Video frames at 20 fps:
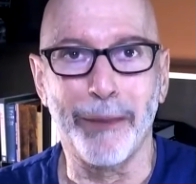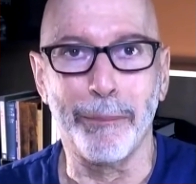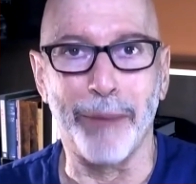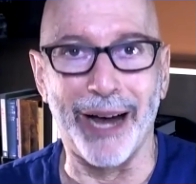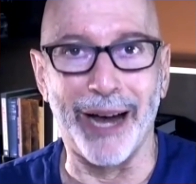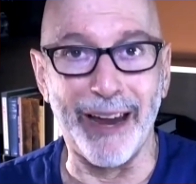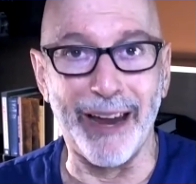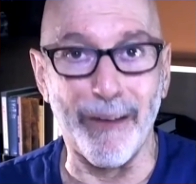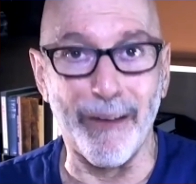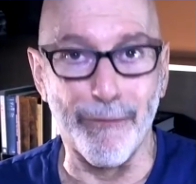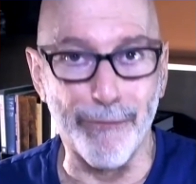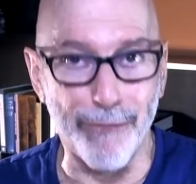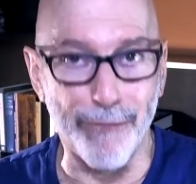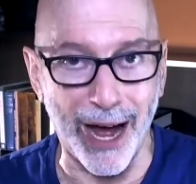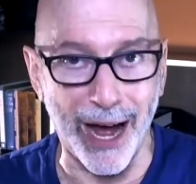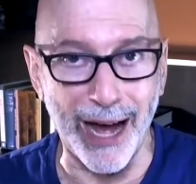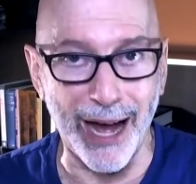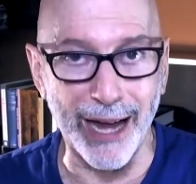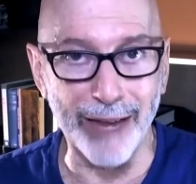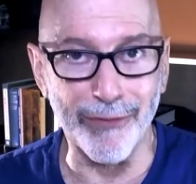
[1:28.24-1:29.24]
by
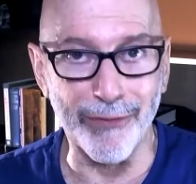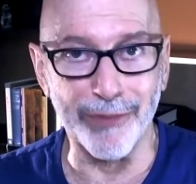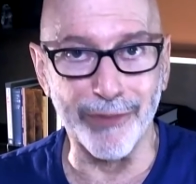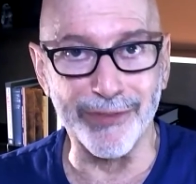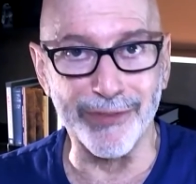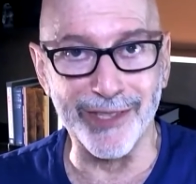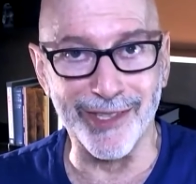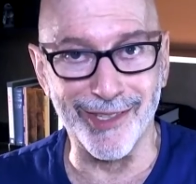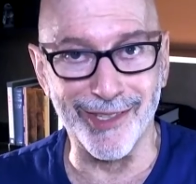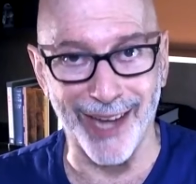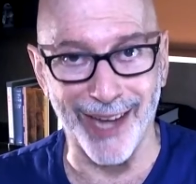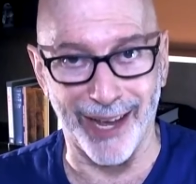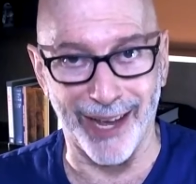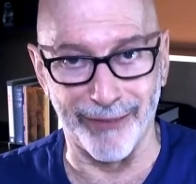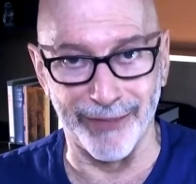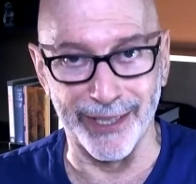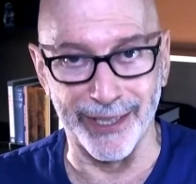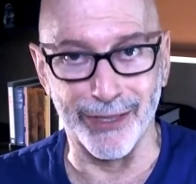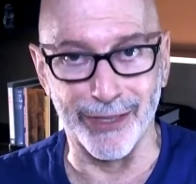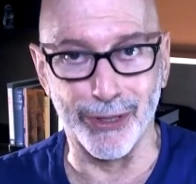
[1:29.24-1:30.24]
5 of
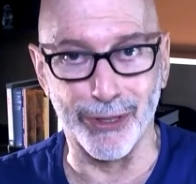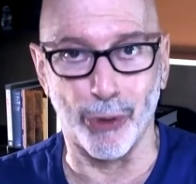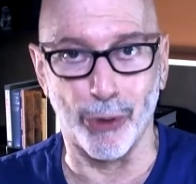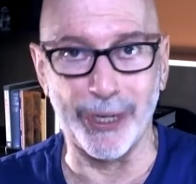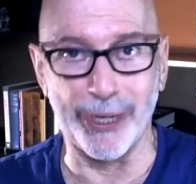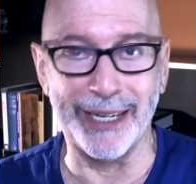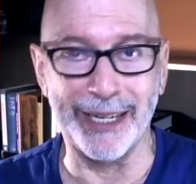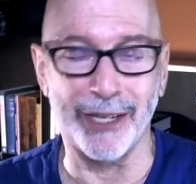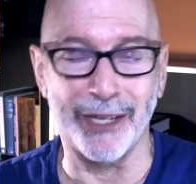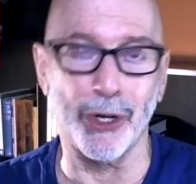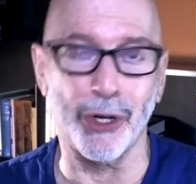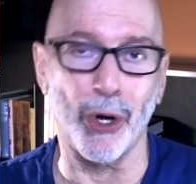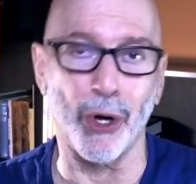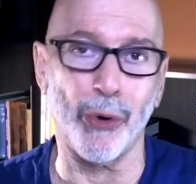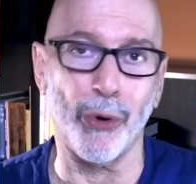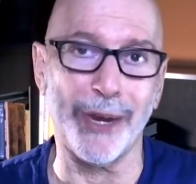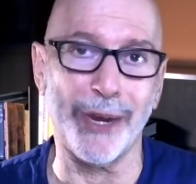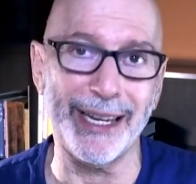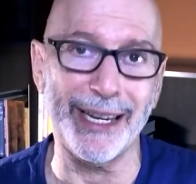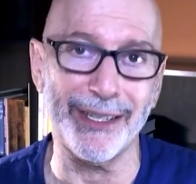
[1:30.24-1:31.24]
7, so he could
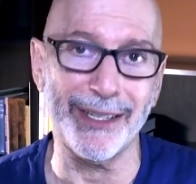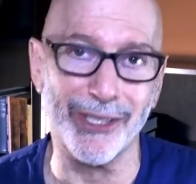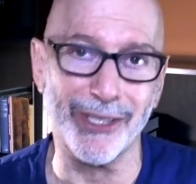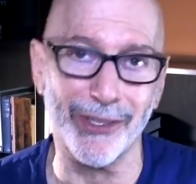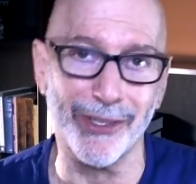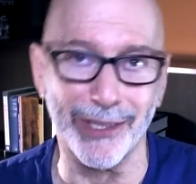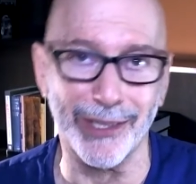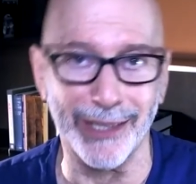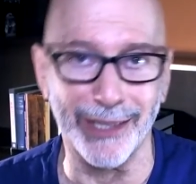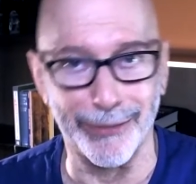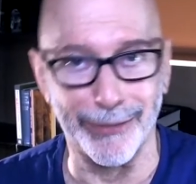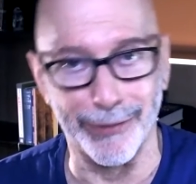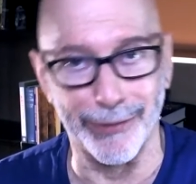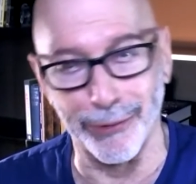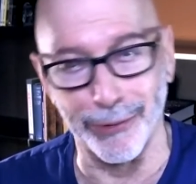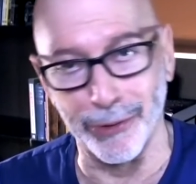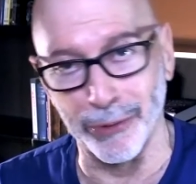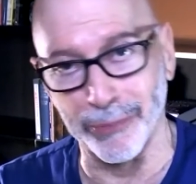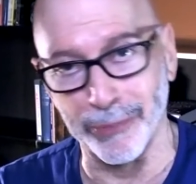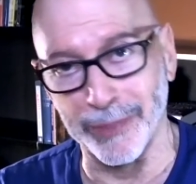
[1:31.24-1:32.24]
go into the living
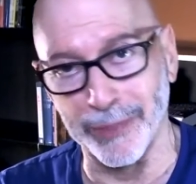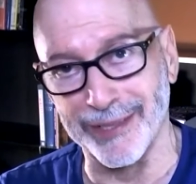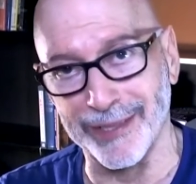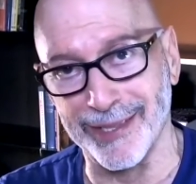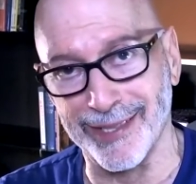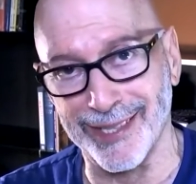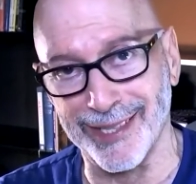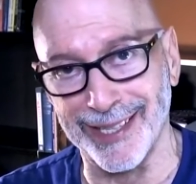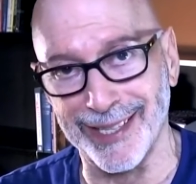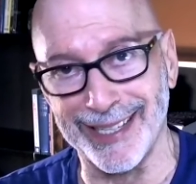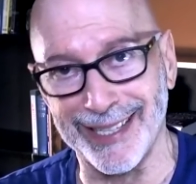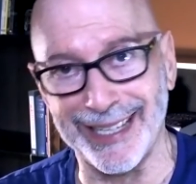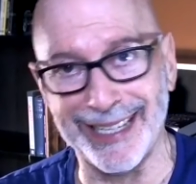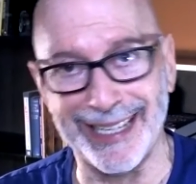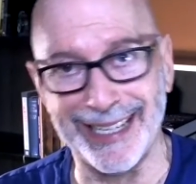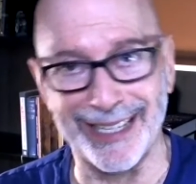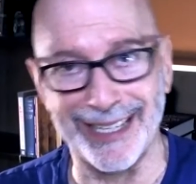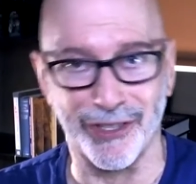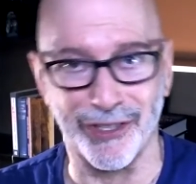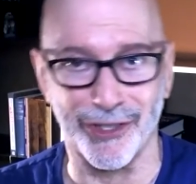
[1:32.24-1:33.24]
room, sit in
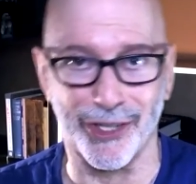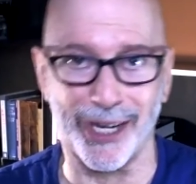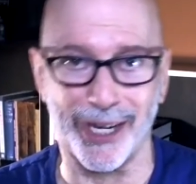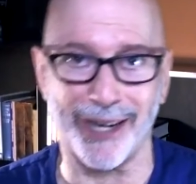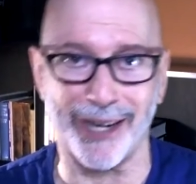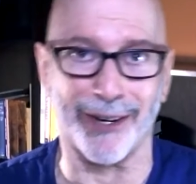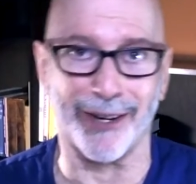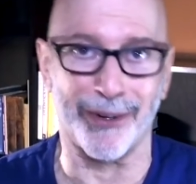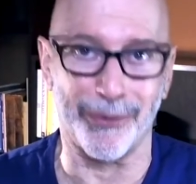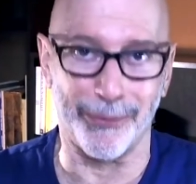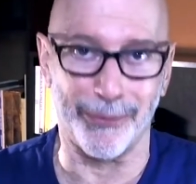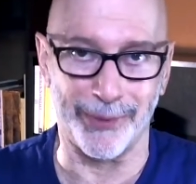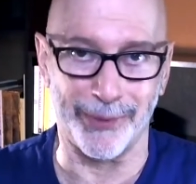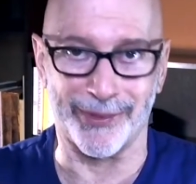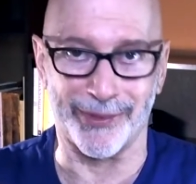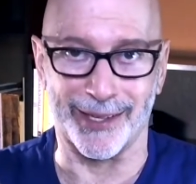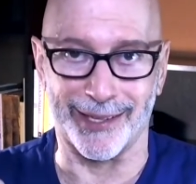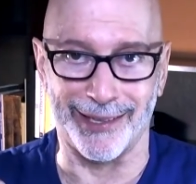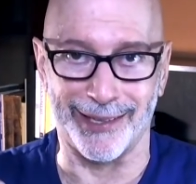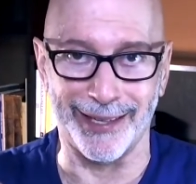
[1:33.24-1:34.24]
his chair
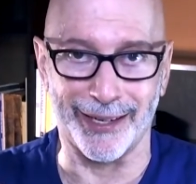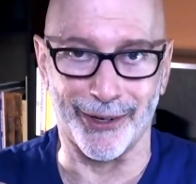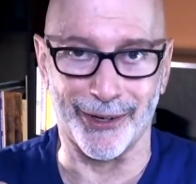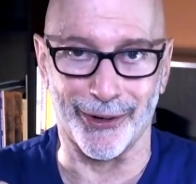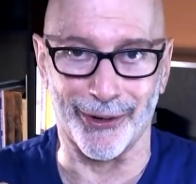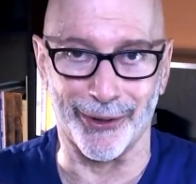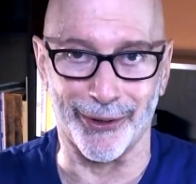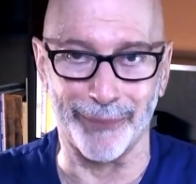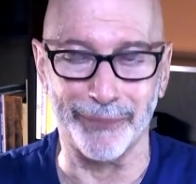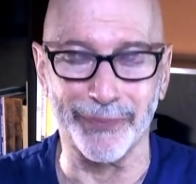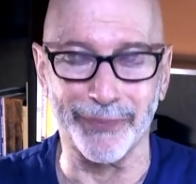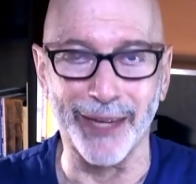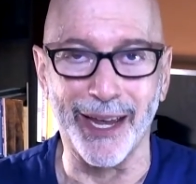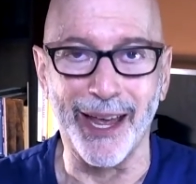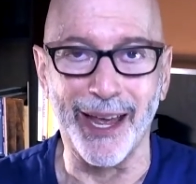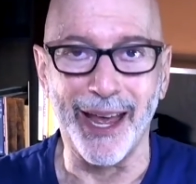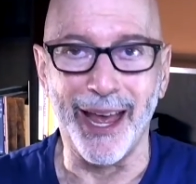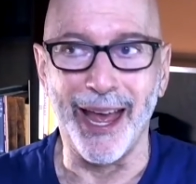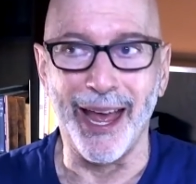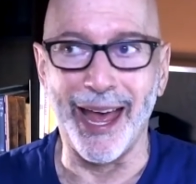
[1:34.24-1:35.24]
with the clicker,
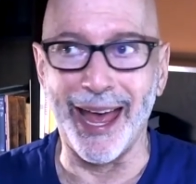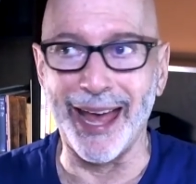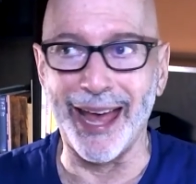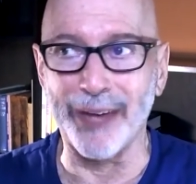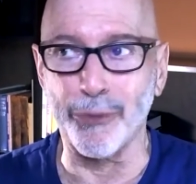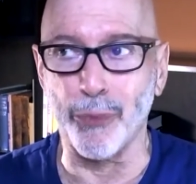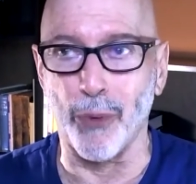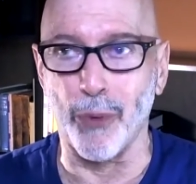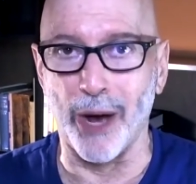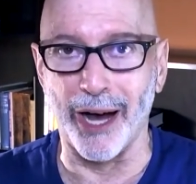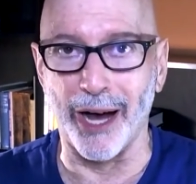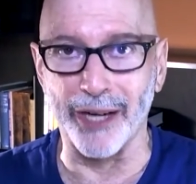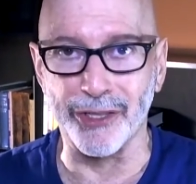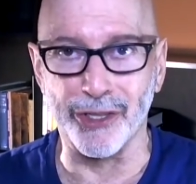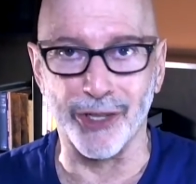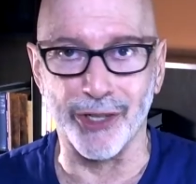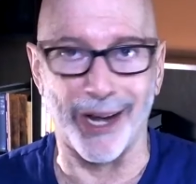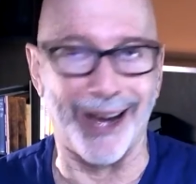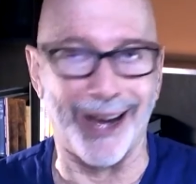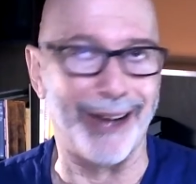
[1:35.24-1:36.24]
and
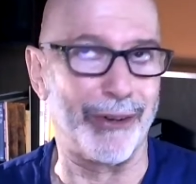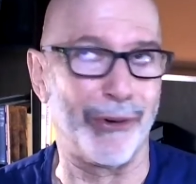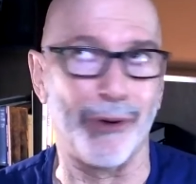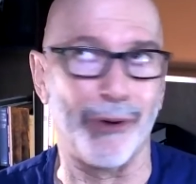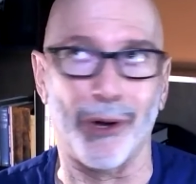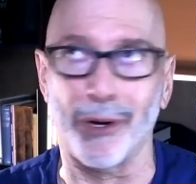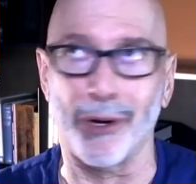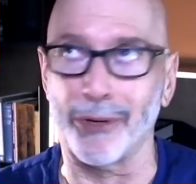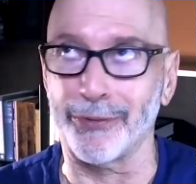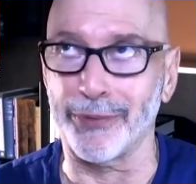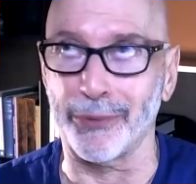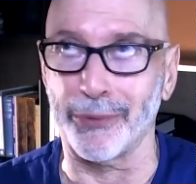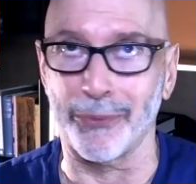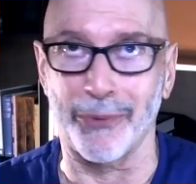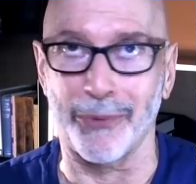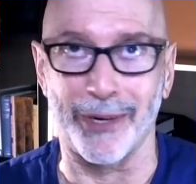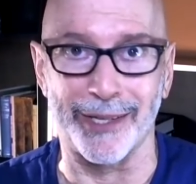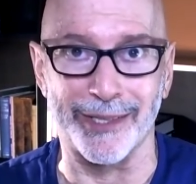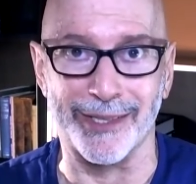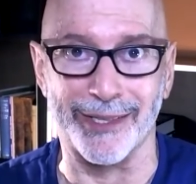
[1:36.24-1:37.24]
watch, I don't know if it
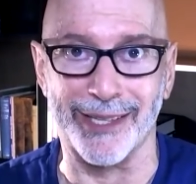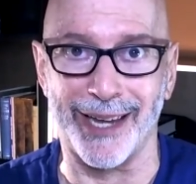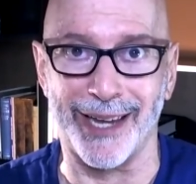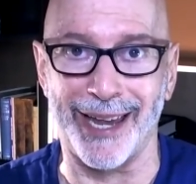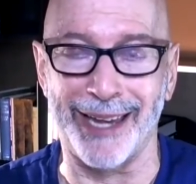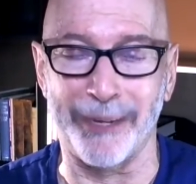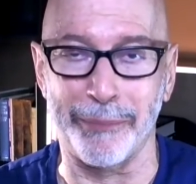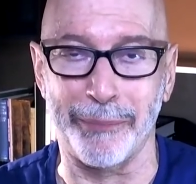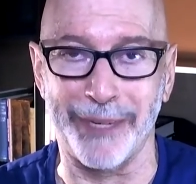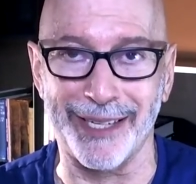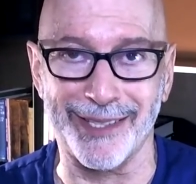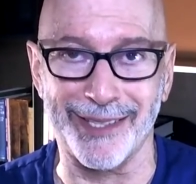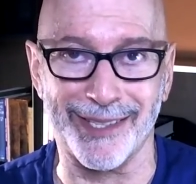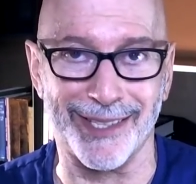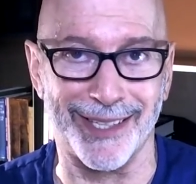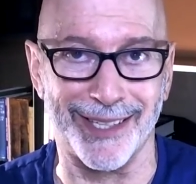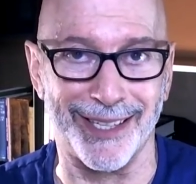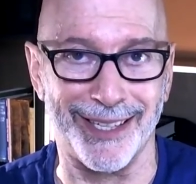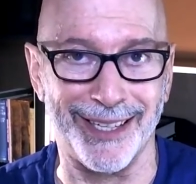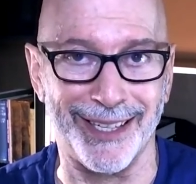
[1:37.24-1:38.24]
was
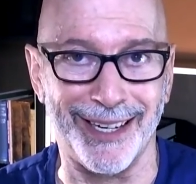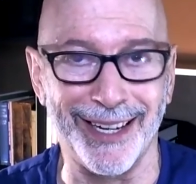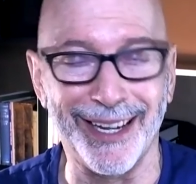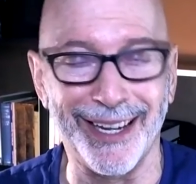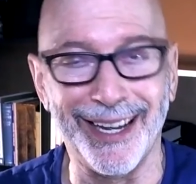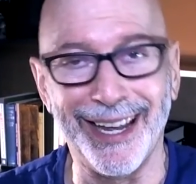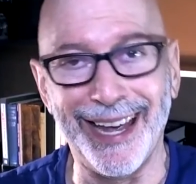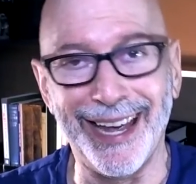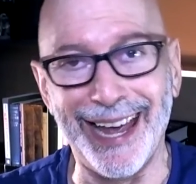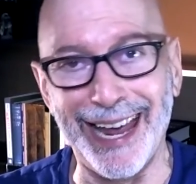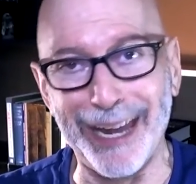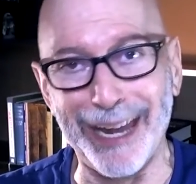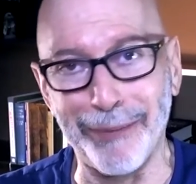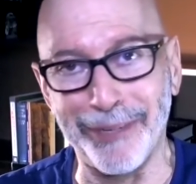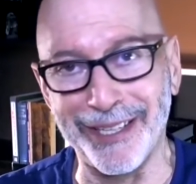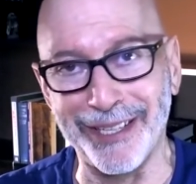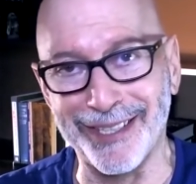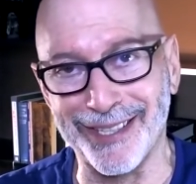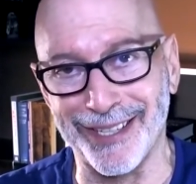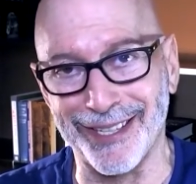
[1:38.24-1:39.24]
NBC,
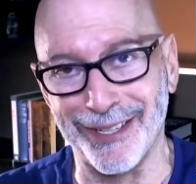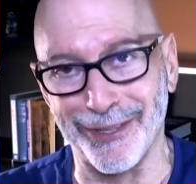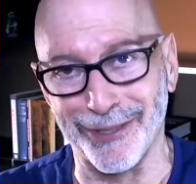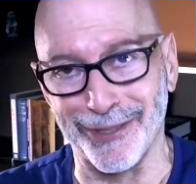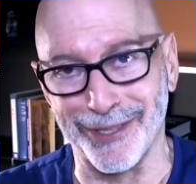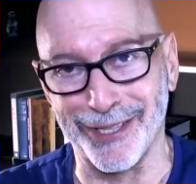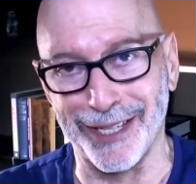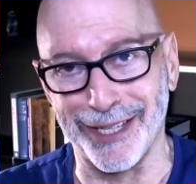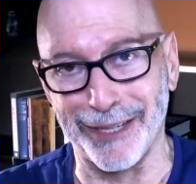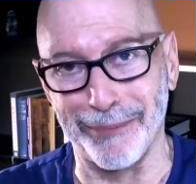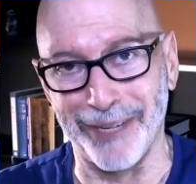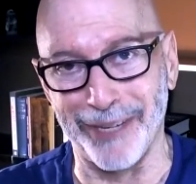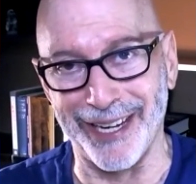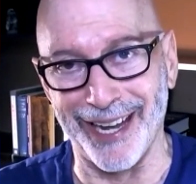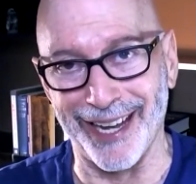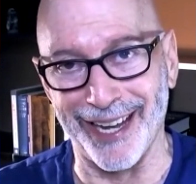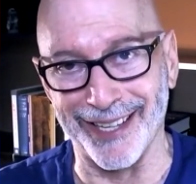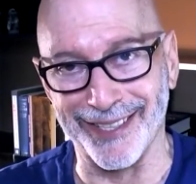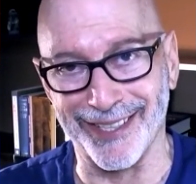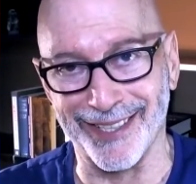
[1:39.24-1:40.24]
ABC, or
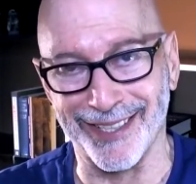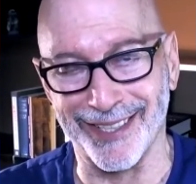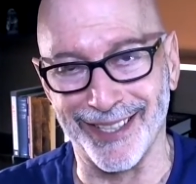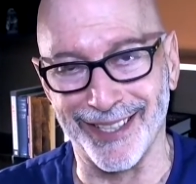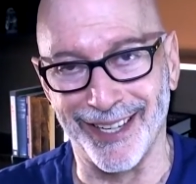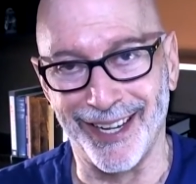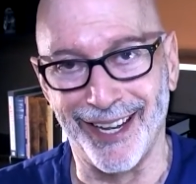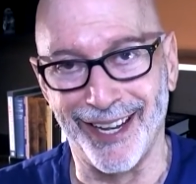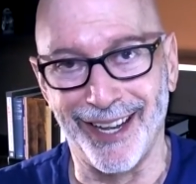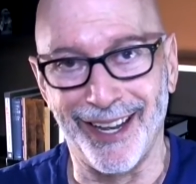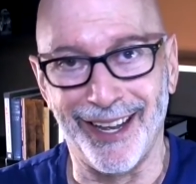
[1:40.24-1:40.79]
CBS.